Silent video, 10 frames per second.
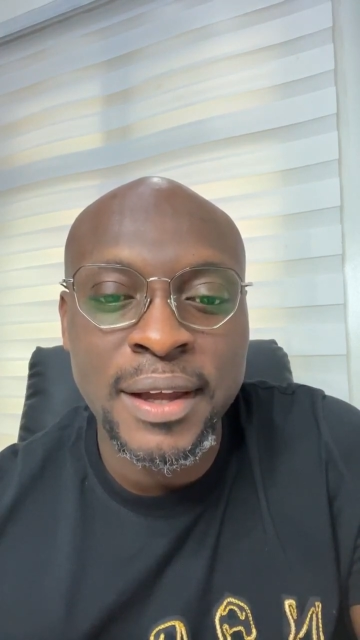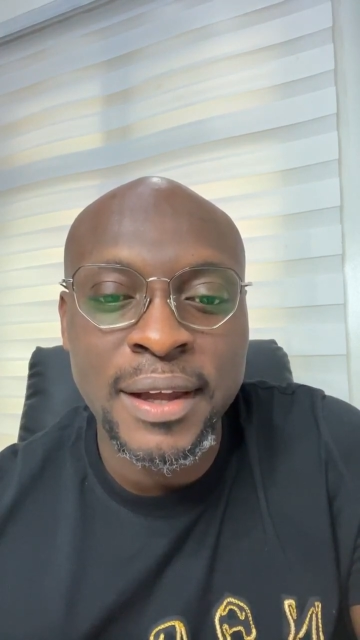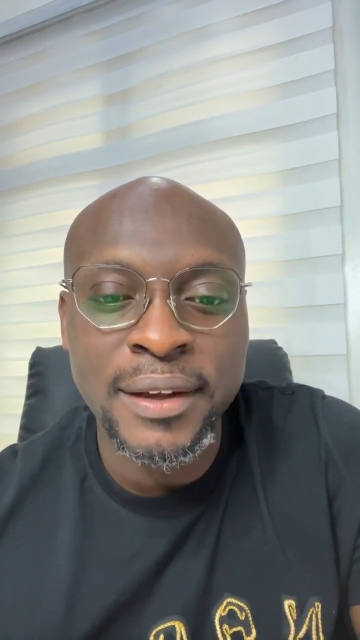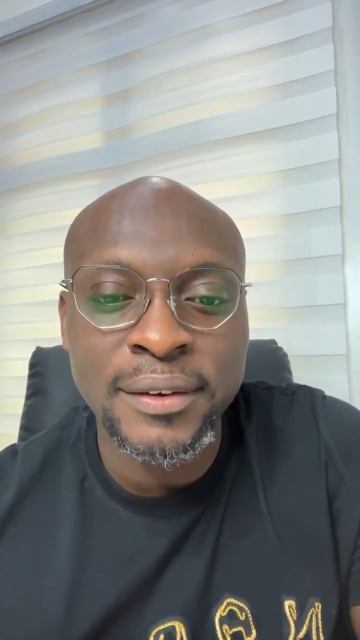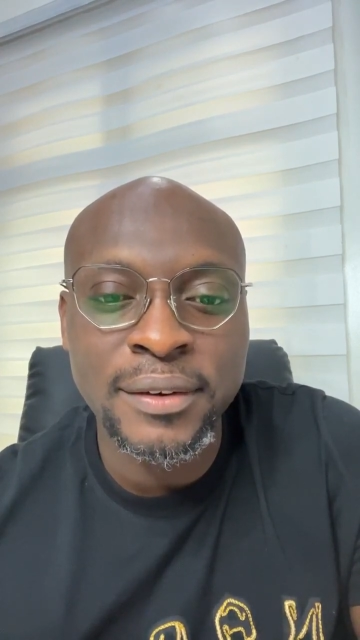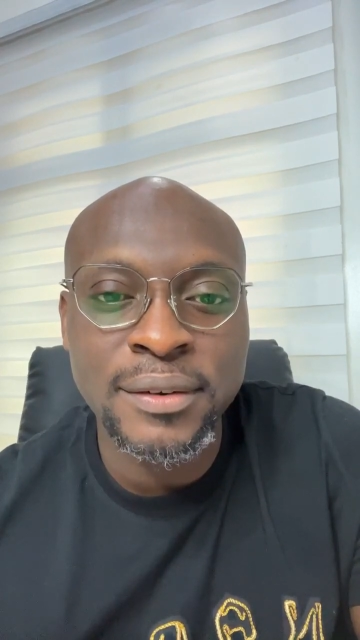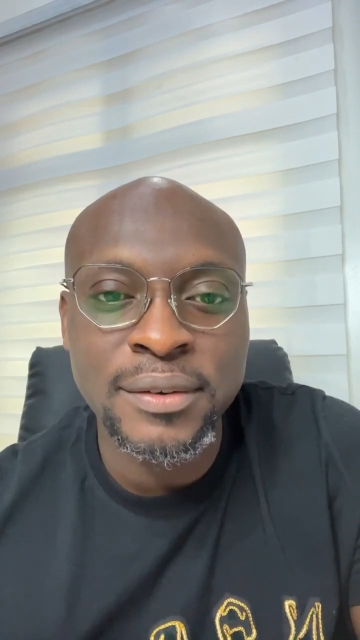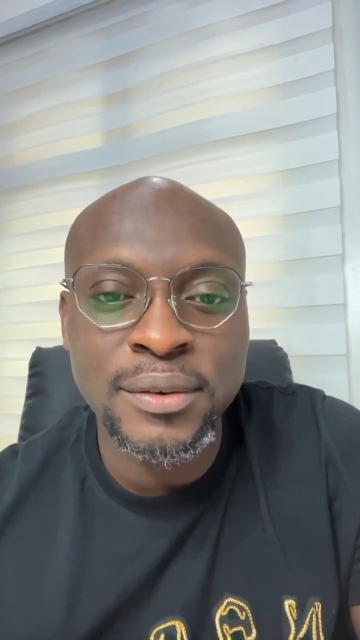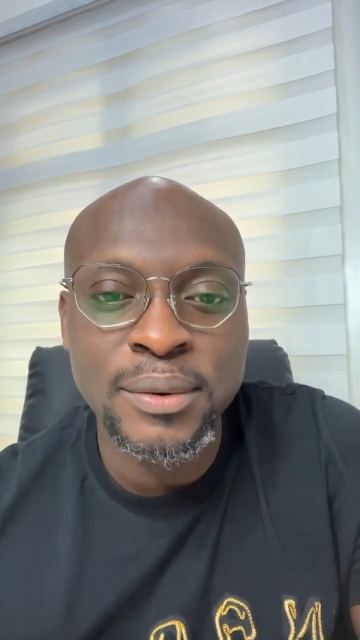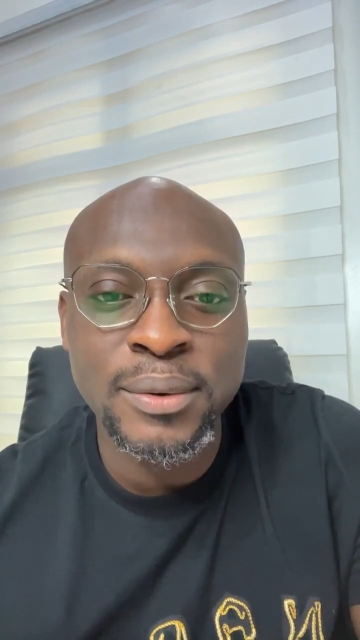I
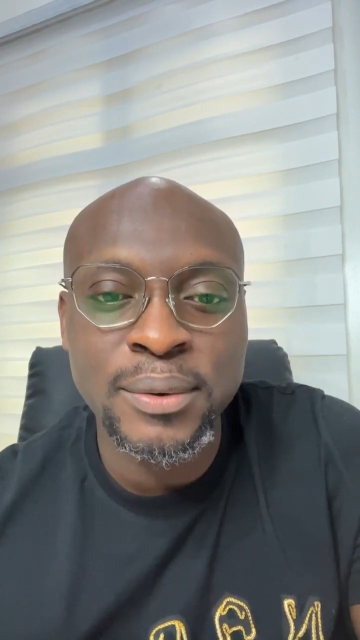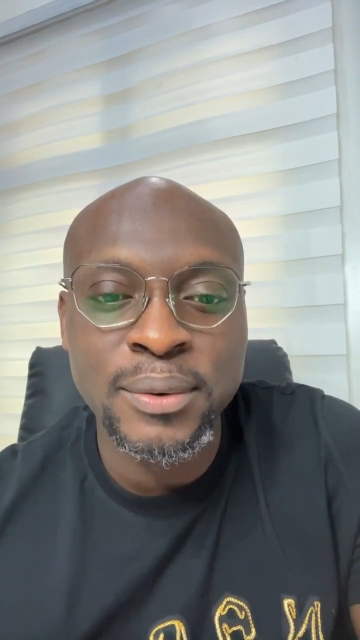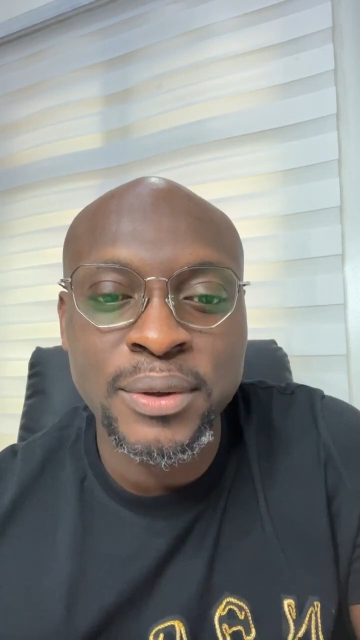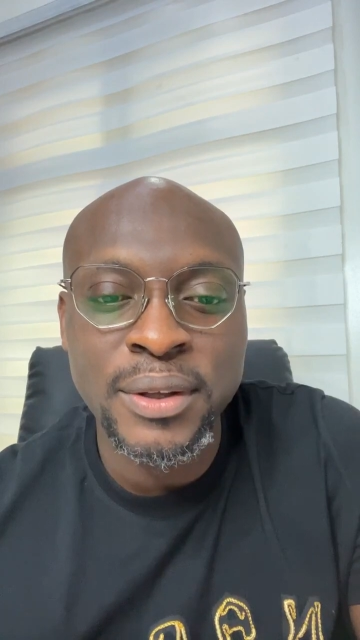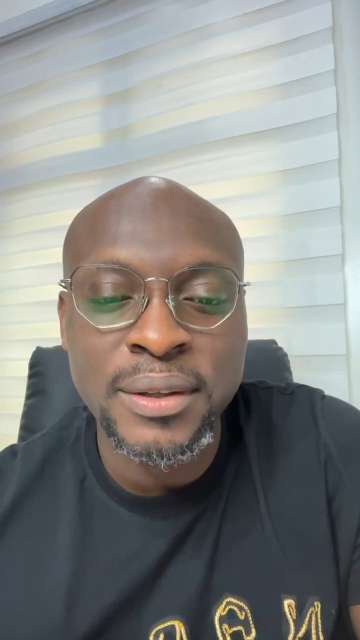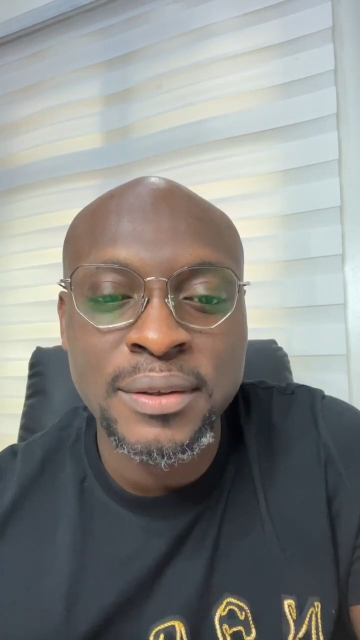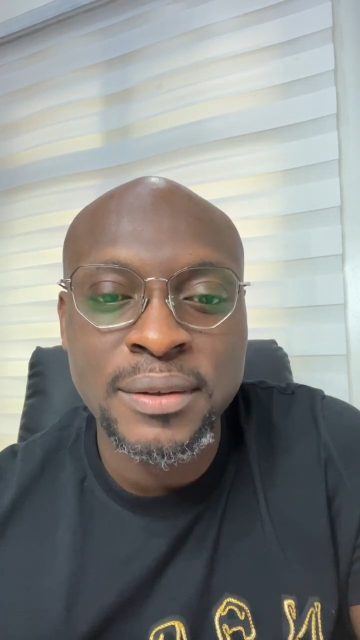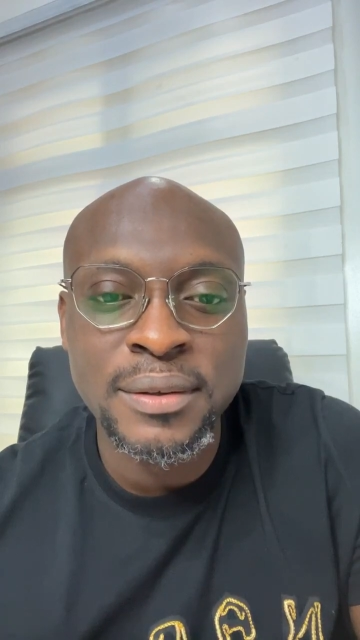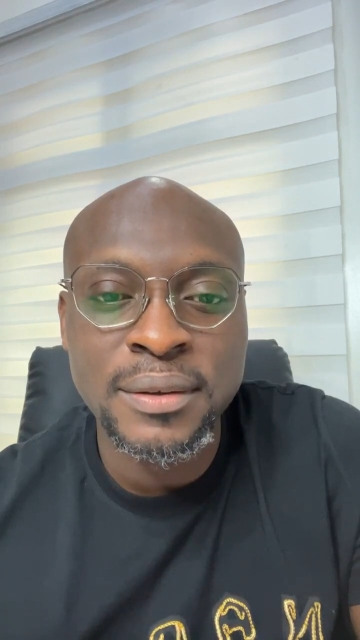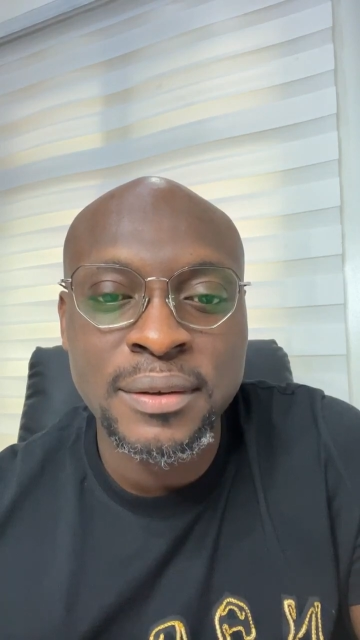don't know
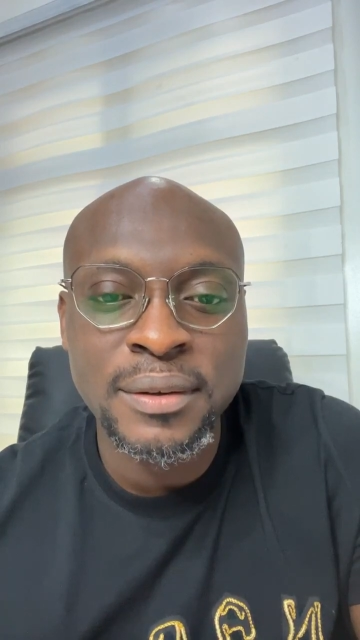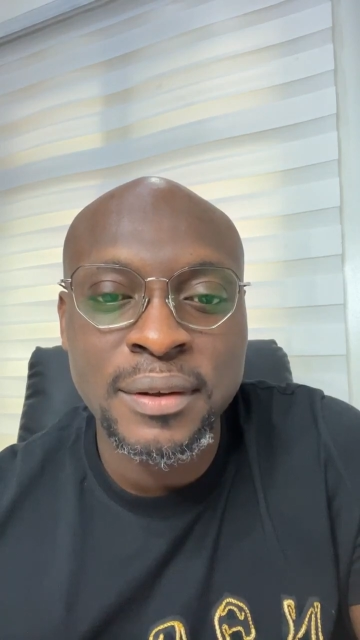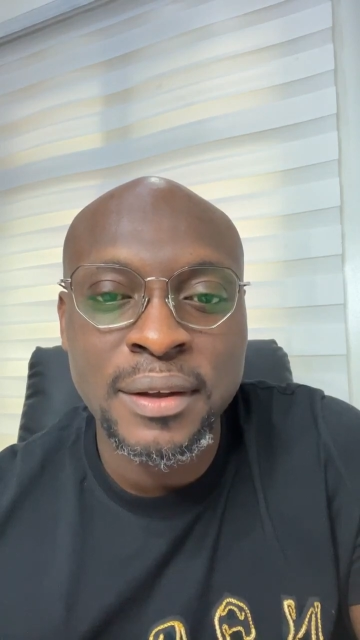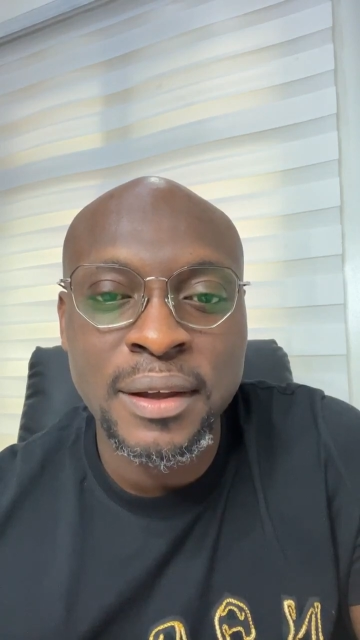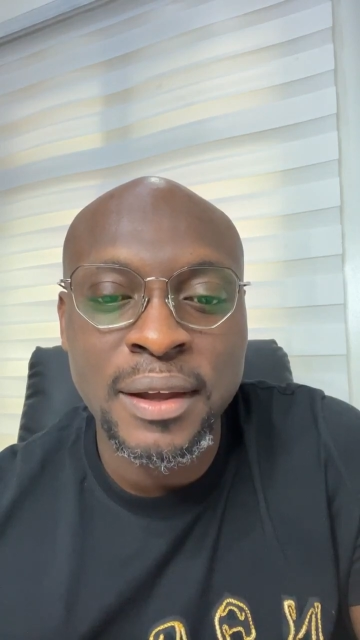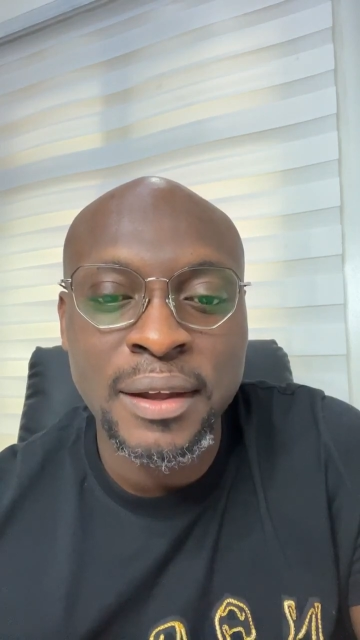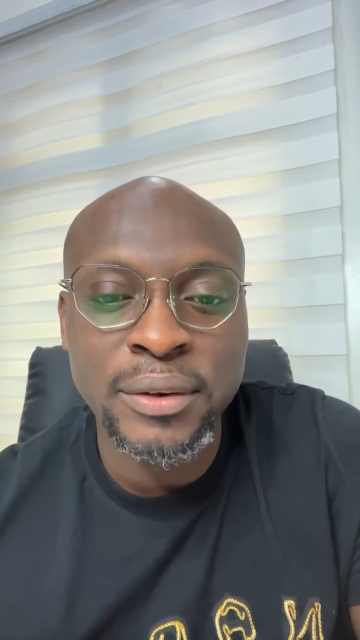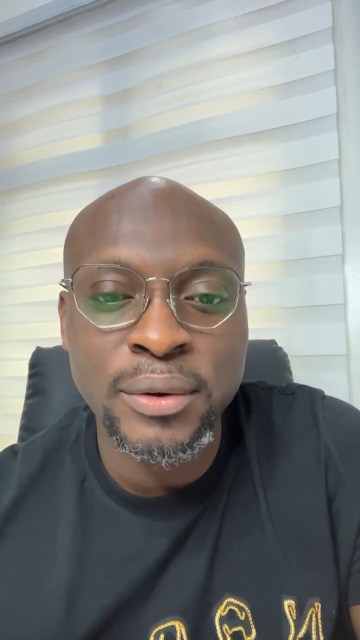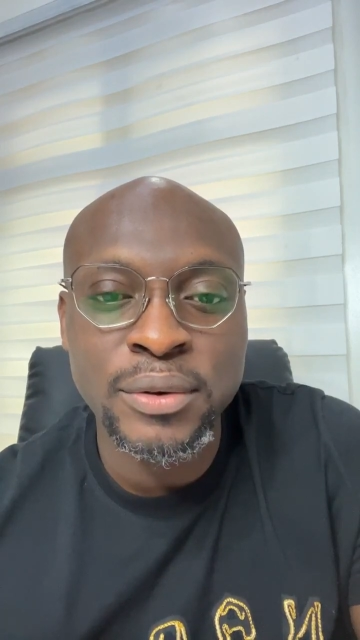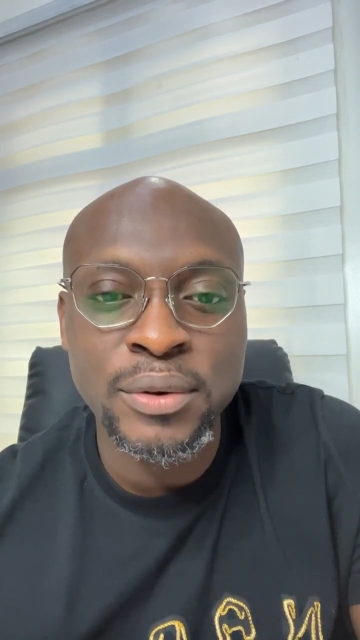yet. I
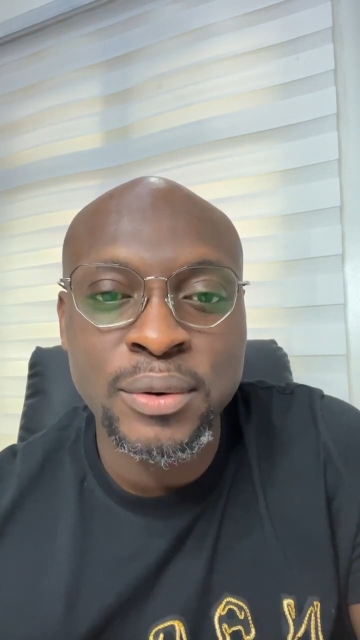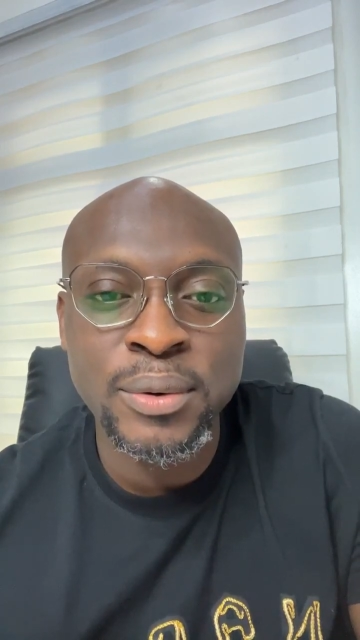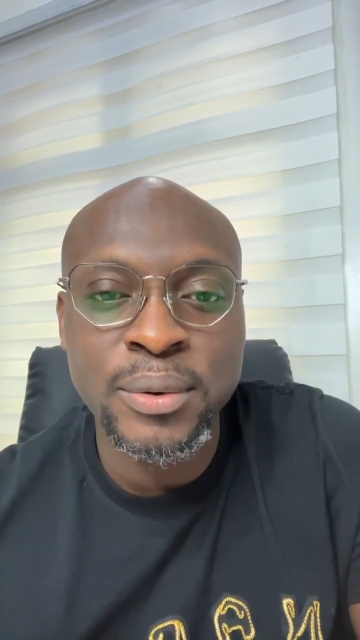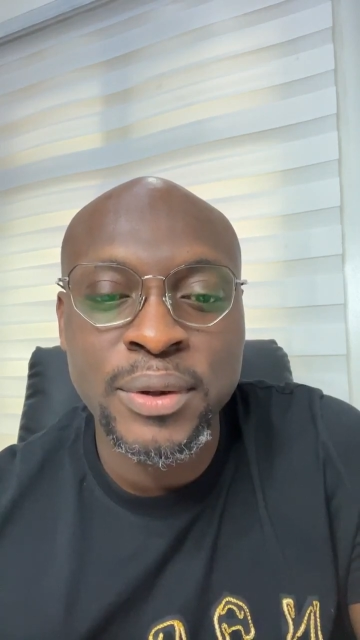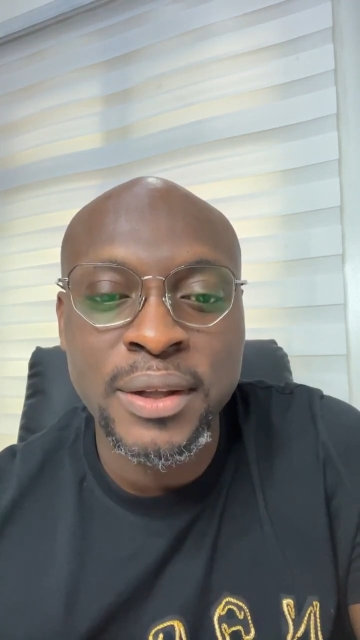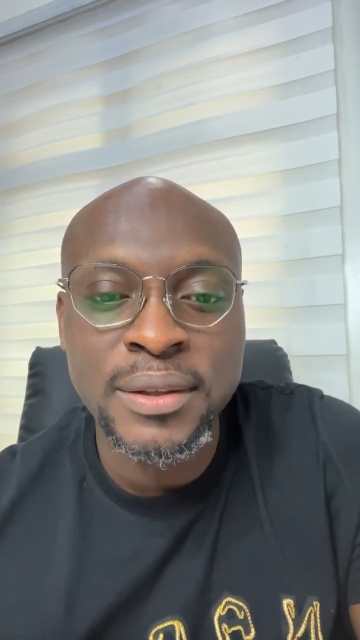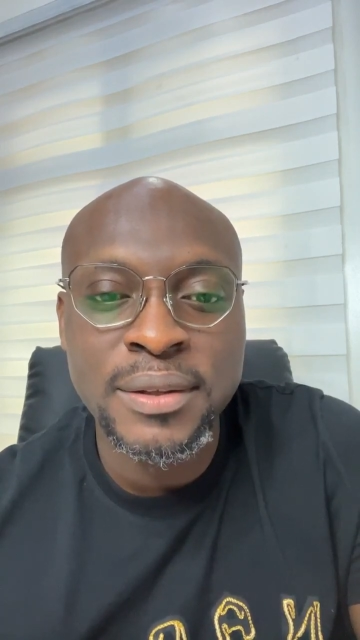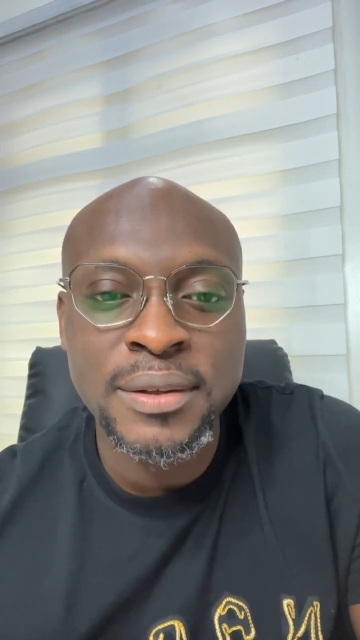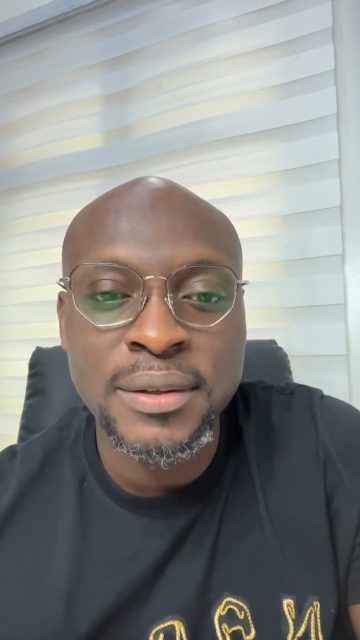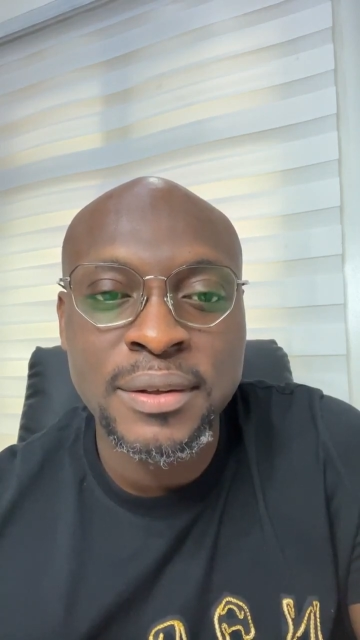don't know
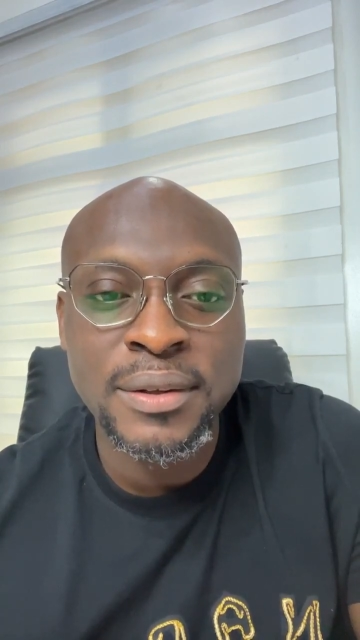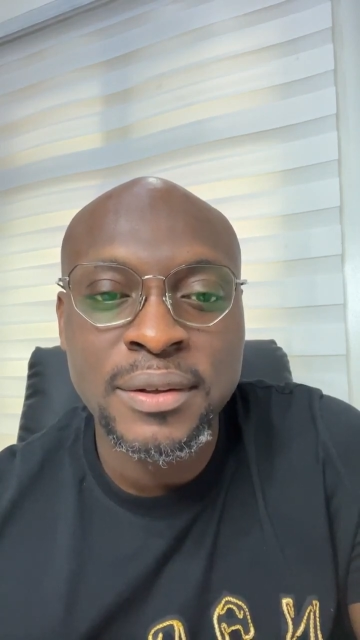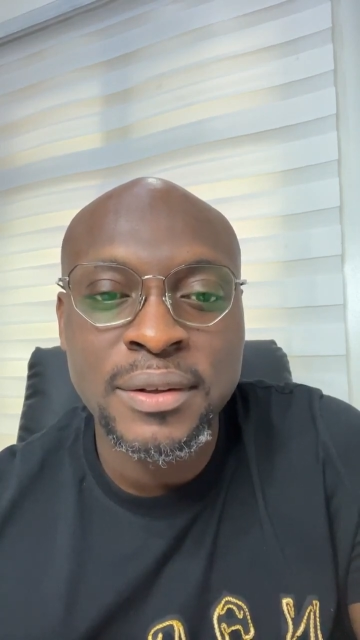yet.